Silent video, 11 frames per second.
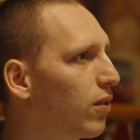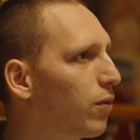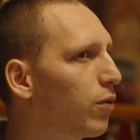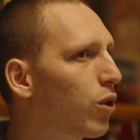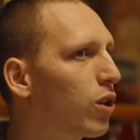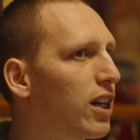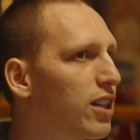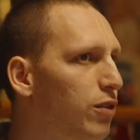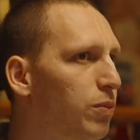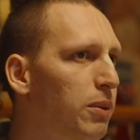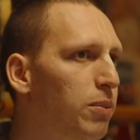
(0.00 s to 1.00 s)
four kinds
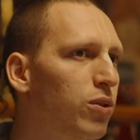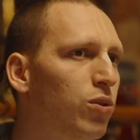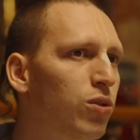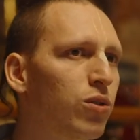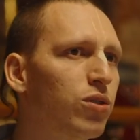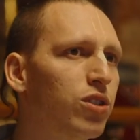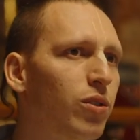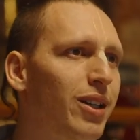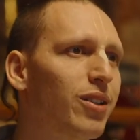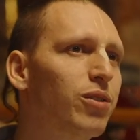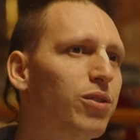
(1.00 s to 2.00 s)
of people who
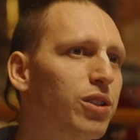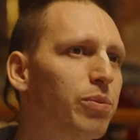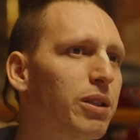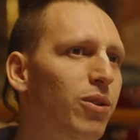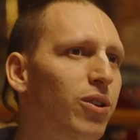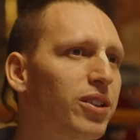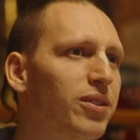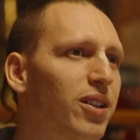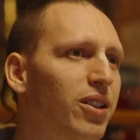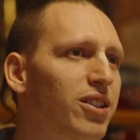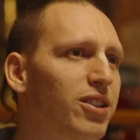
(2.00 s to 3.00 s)
surrender to the Supreme Lord.
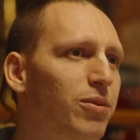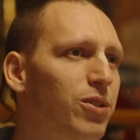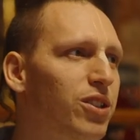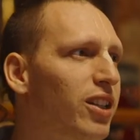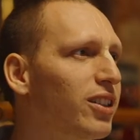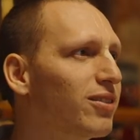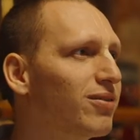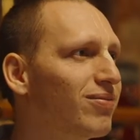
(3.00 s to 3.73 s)
How does the verse start?